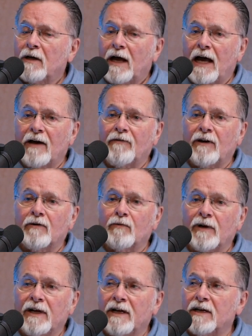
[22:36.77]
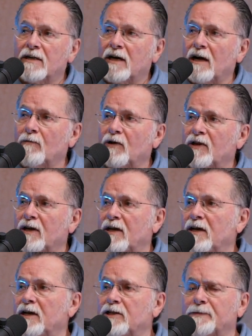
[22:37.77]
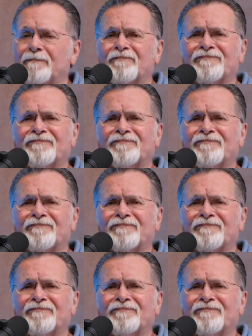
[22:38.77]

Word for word: having reading time with the kids,